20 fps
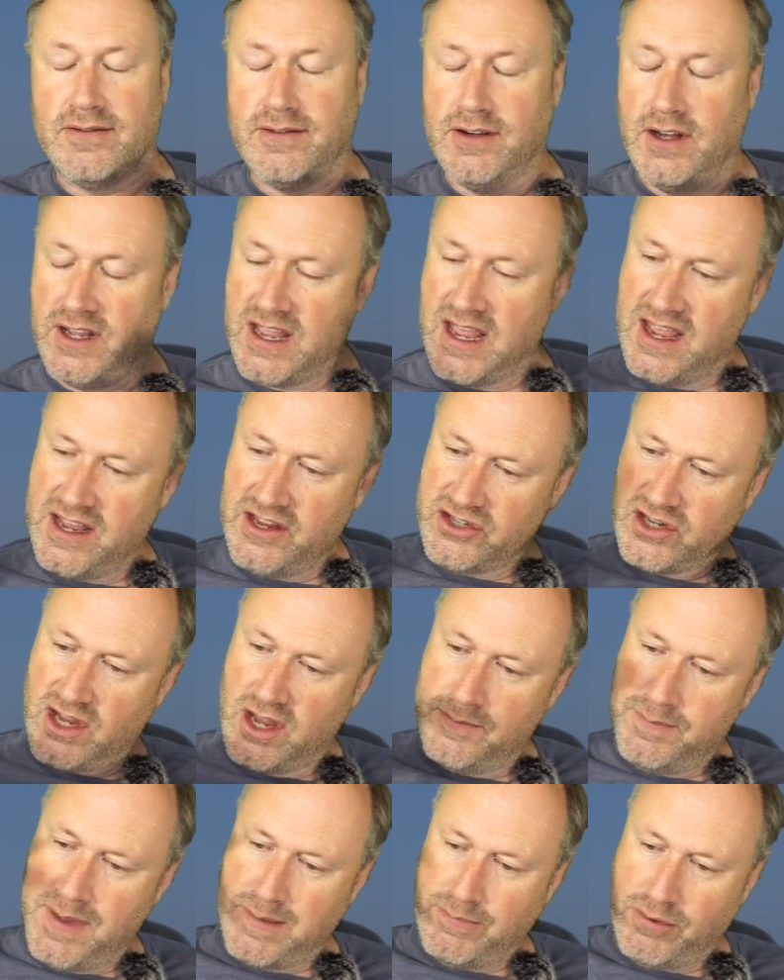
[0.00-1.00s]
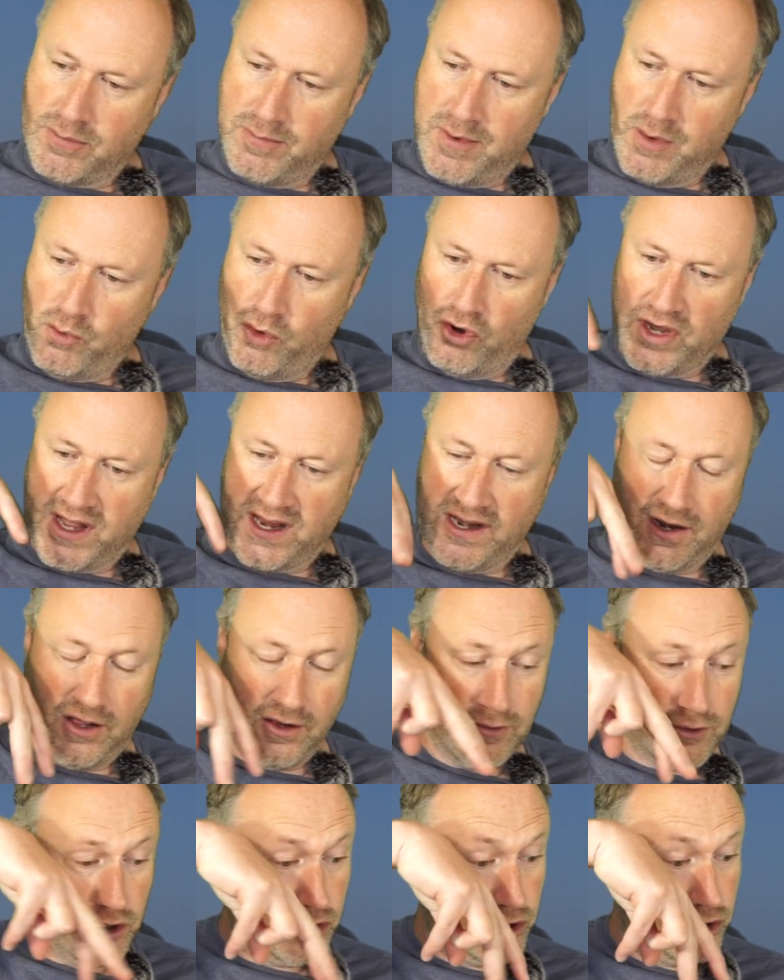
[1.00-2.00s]
Okay, so people could be walking
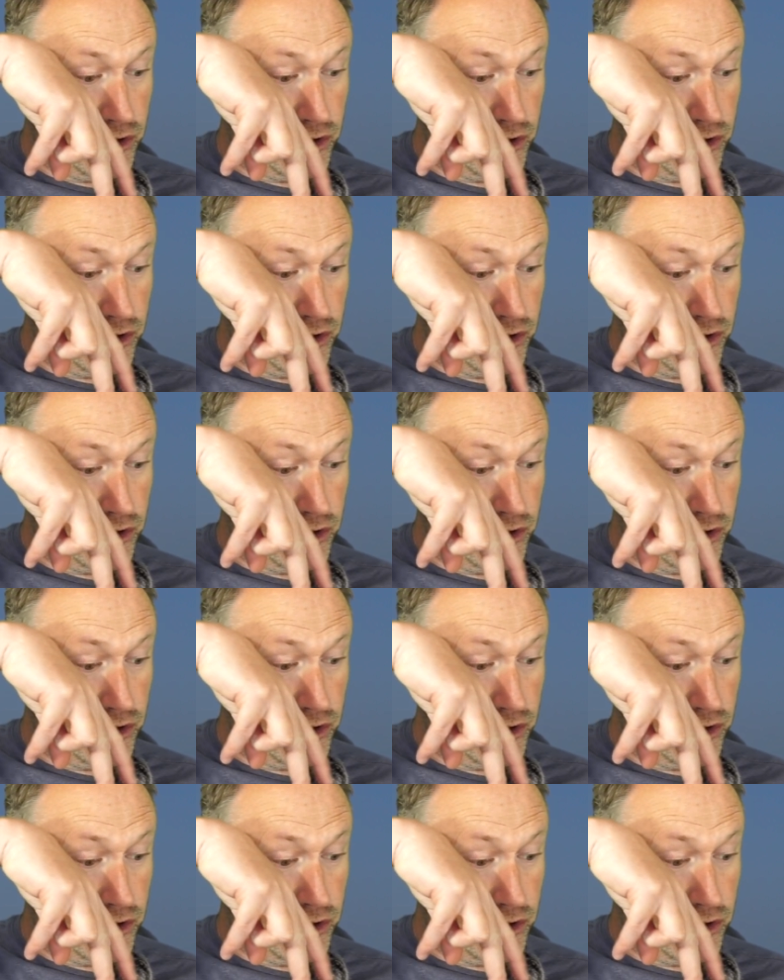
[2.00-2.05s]
along.